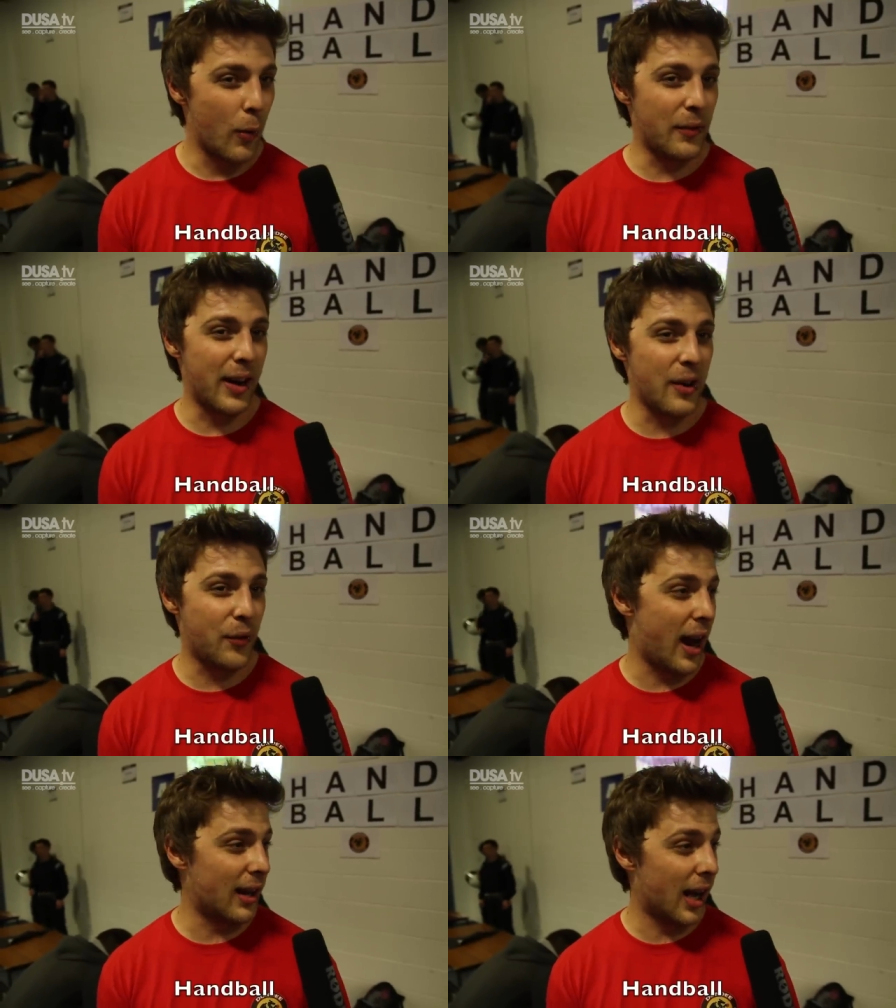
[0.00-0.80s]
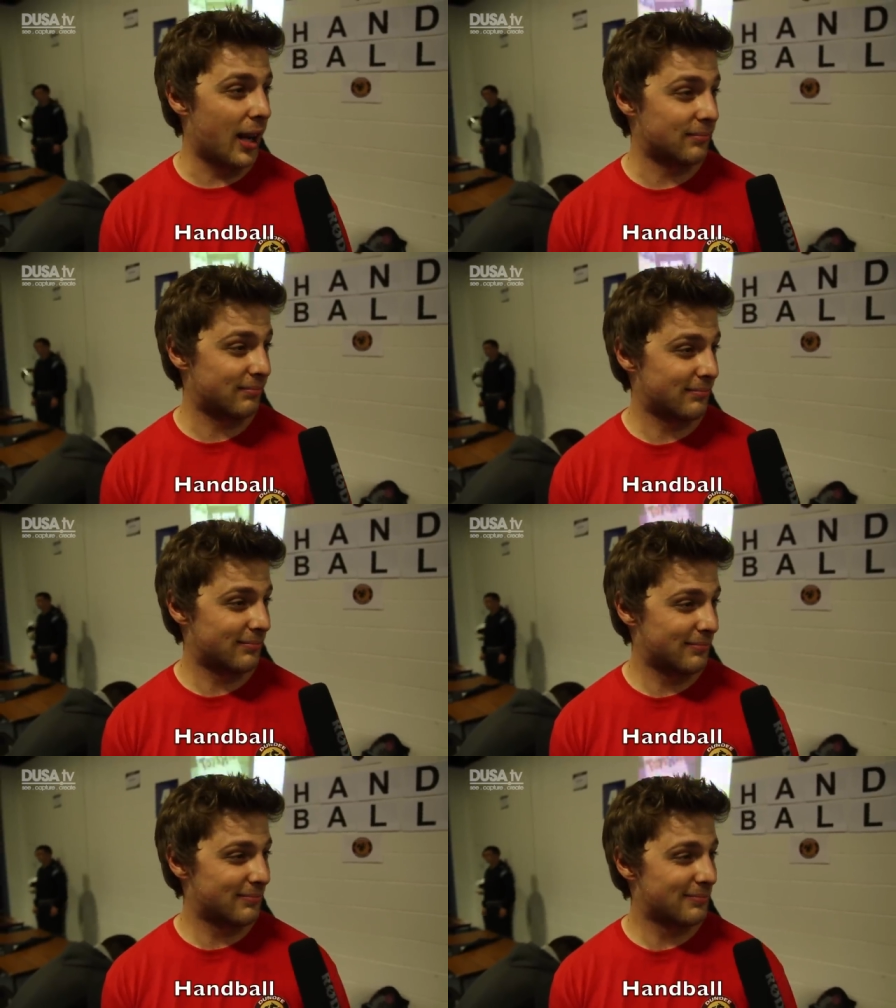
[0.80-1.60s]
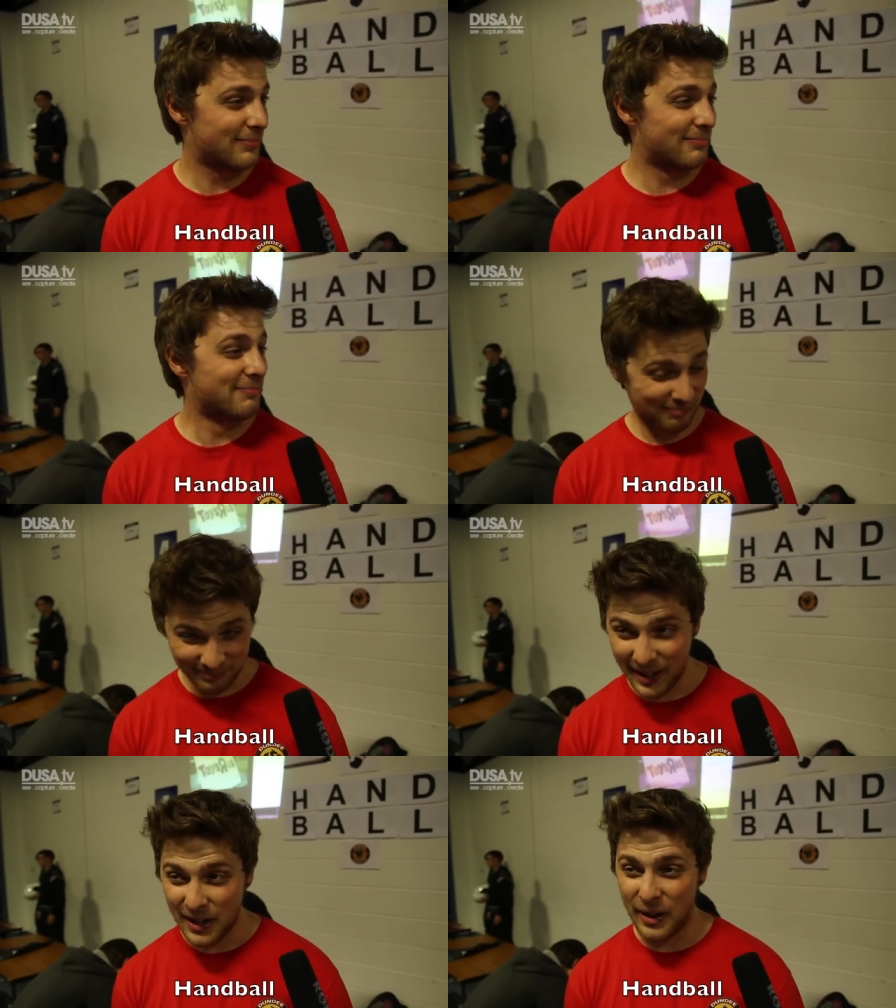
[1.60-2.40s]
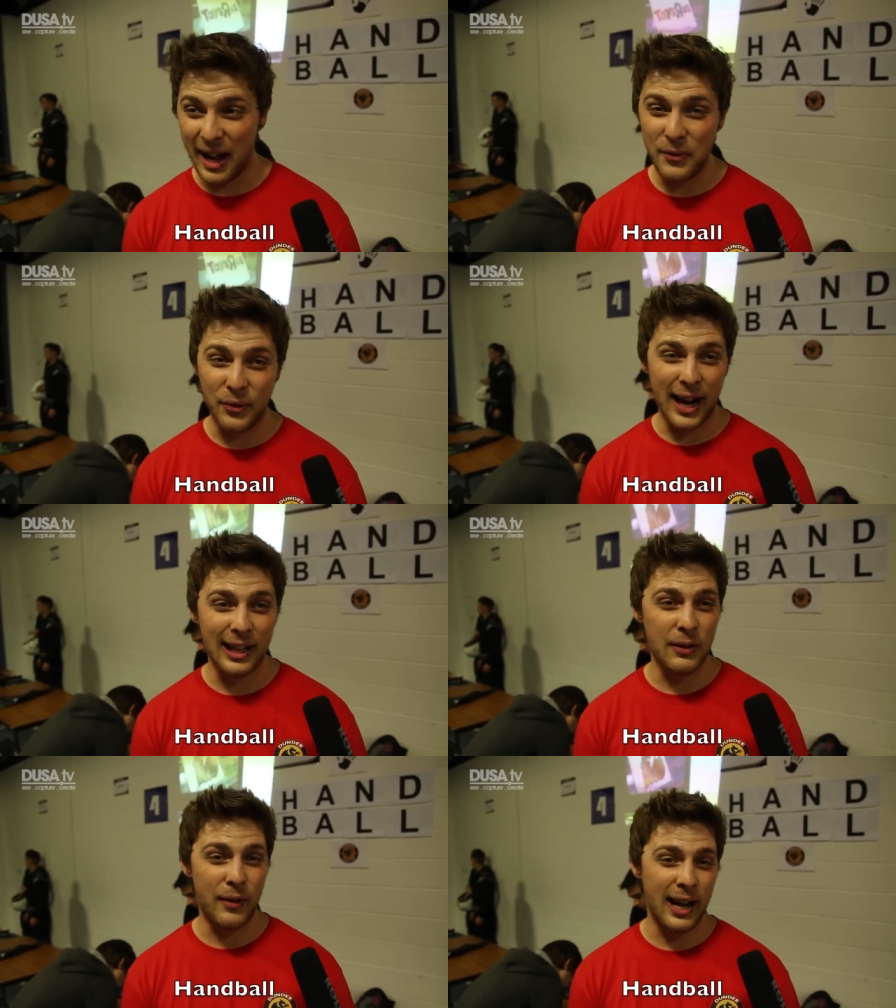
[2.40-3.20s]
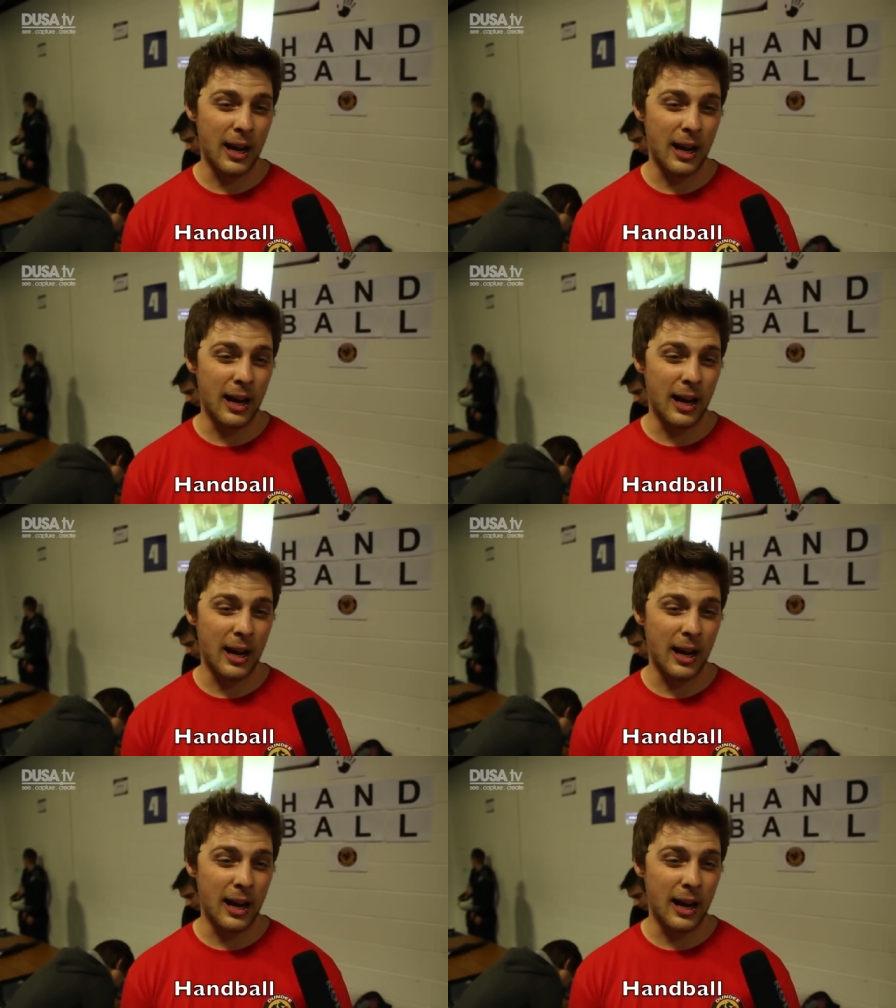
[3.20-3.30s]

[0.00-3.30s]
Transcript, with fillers: We're very friendly. Very friendly, very